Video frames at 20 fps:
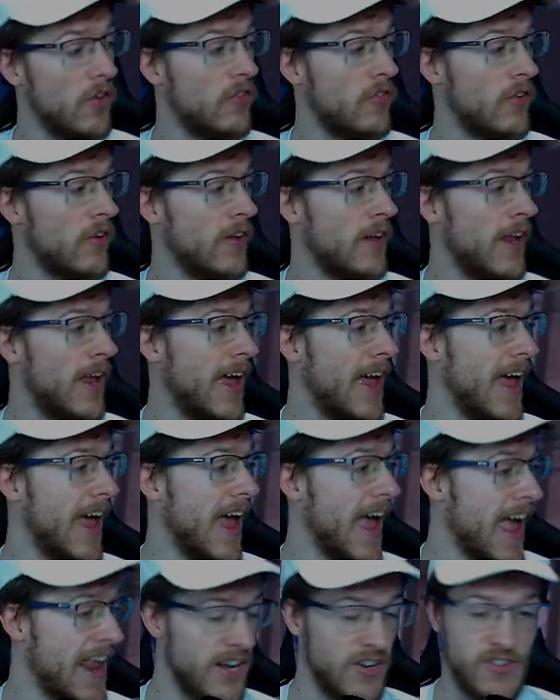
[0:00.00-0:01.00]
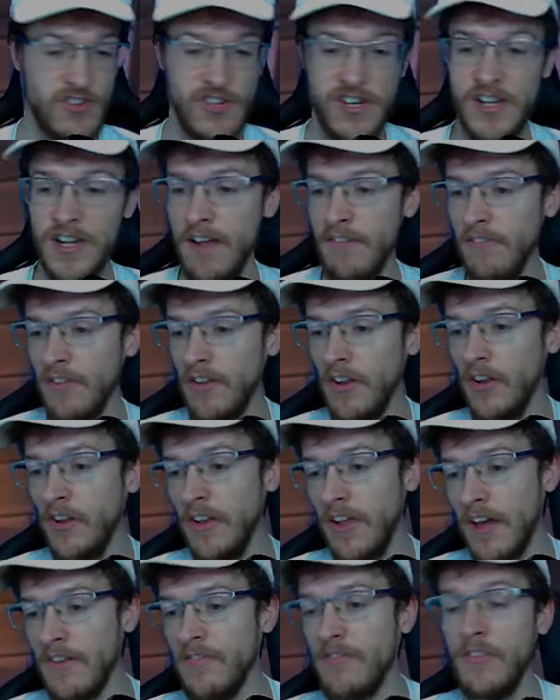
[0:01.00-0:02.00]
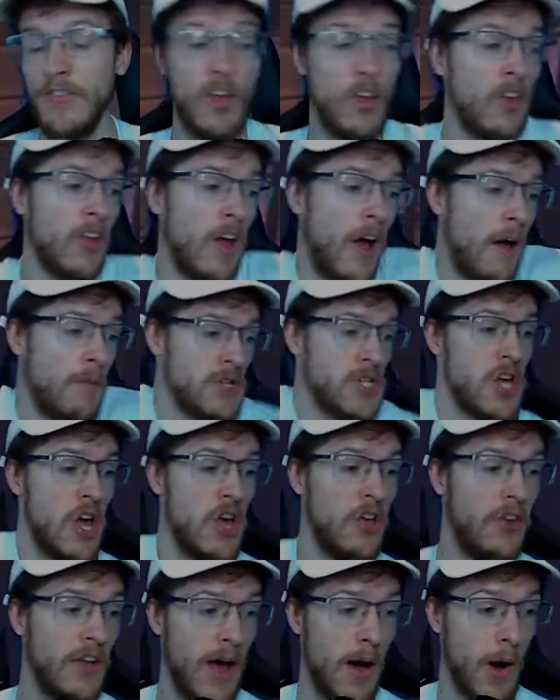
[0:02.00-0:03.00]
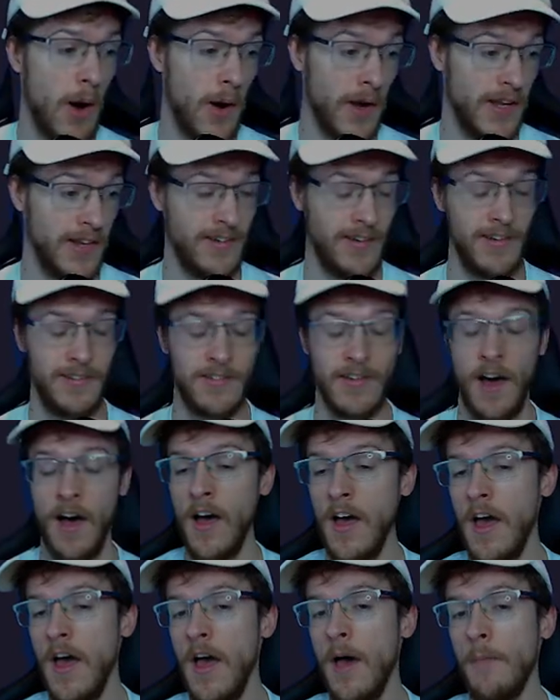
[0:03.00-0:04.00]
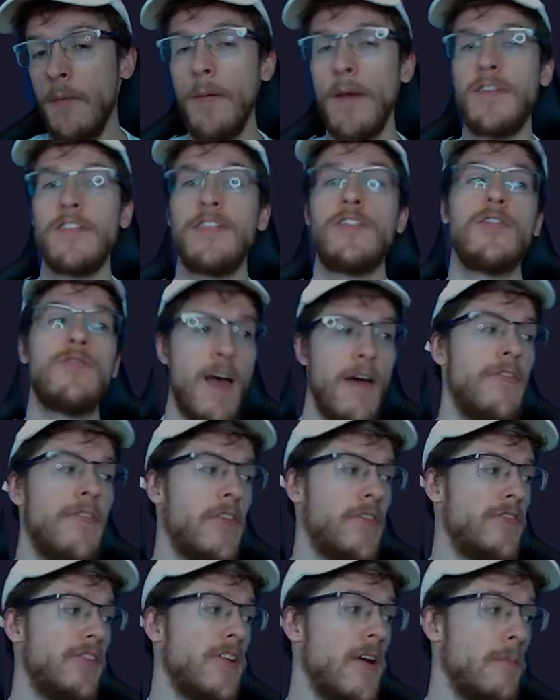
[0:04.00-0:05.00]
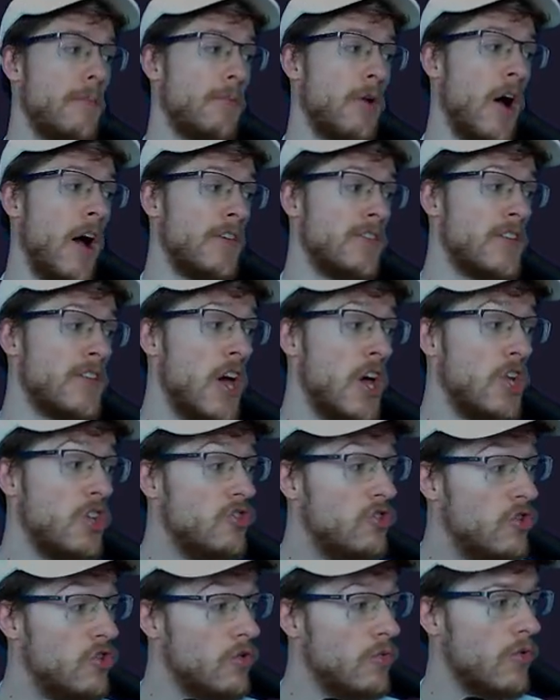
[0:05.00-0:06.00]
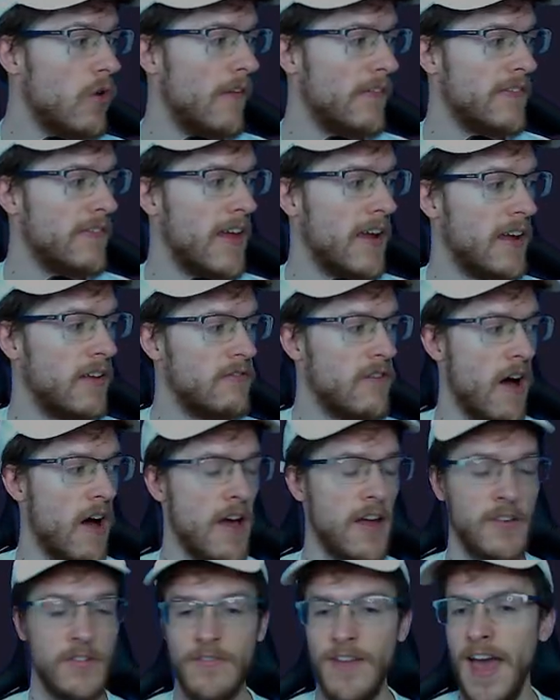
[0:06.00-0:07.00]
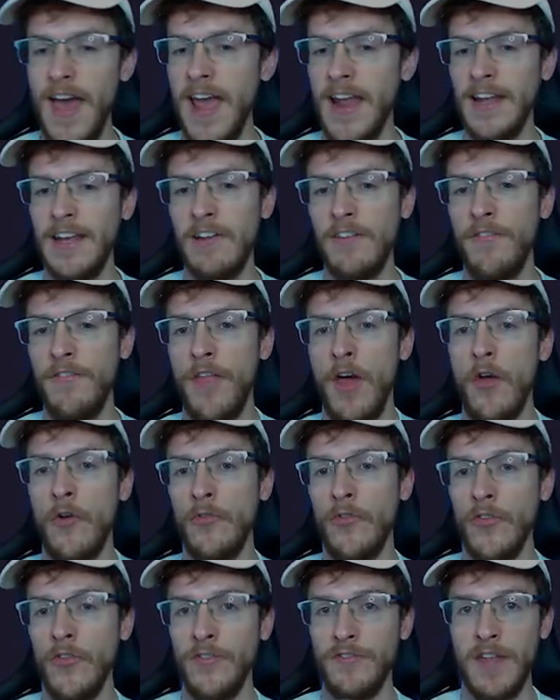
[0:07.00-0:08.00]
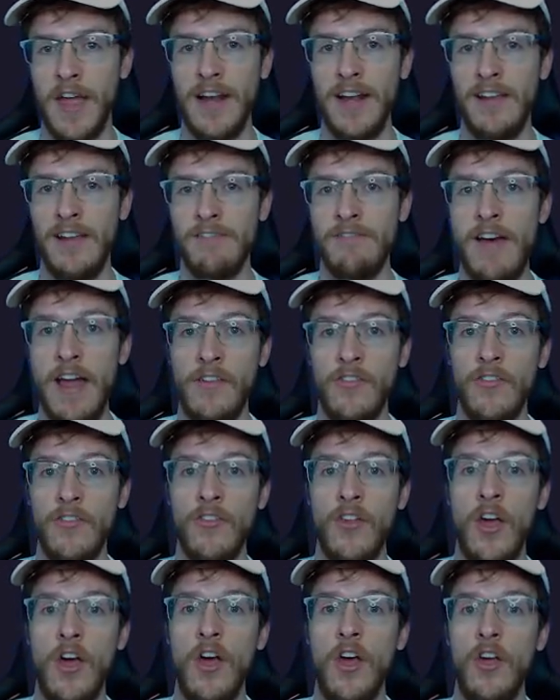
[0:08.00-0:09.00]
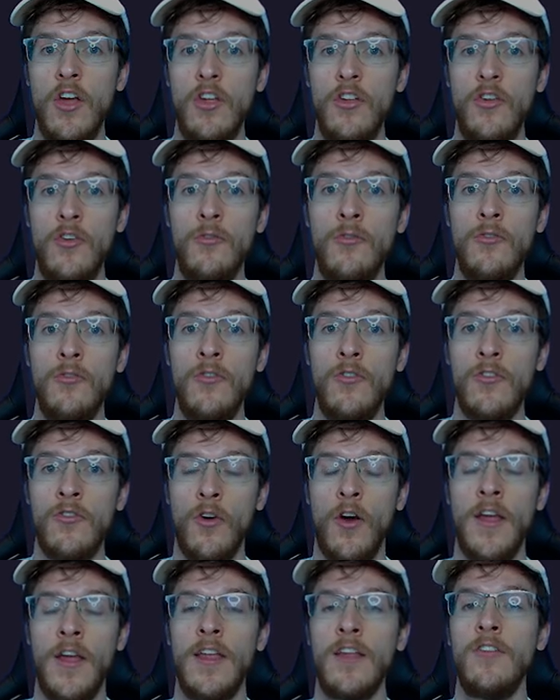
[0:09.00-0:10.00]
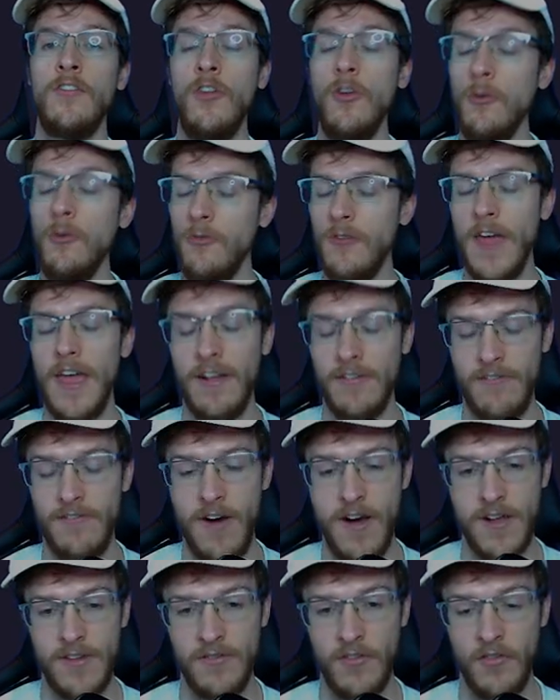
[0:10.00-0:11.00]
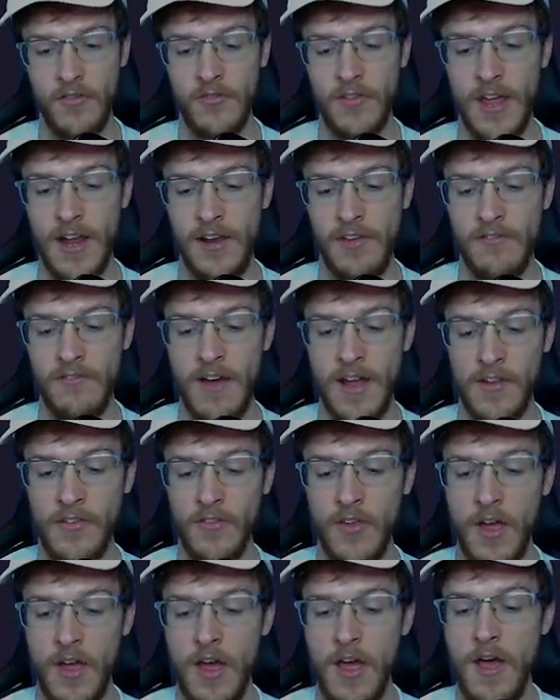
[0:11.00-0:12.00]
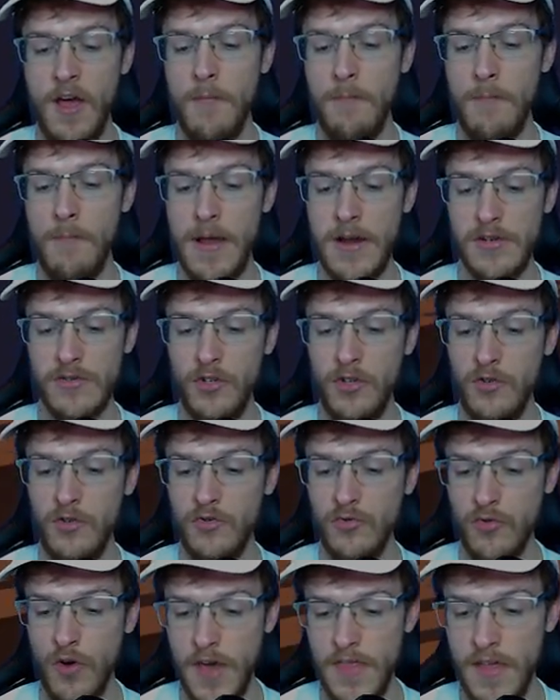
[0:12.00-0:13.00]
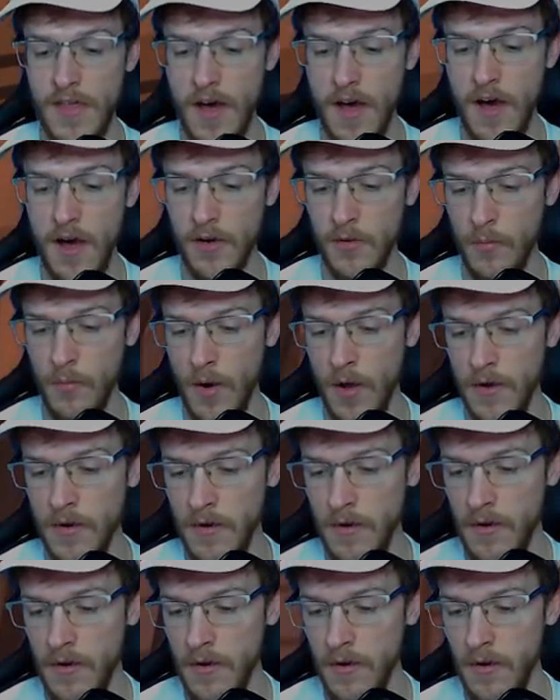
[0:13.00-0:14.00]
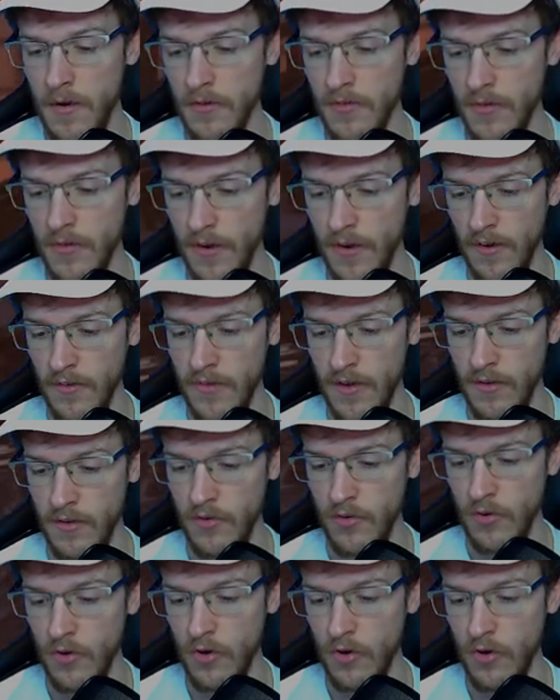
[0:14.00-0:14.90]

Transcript: and energy and everything you can get from these. And I'm showing you now how easy these are. But basically, to round this video up, guys, do not take advantage of any of those daily events. You, sorry, do take advantage of those daily events. Make sure you try the harder one, because like I said, you're not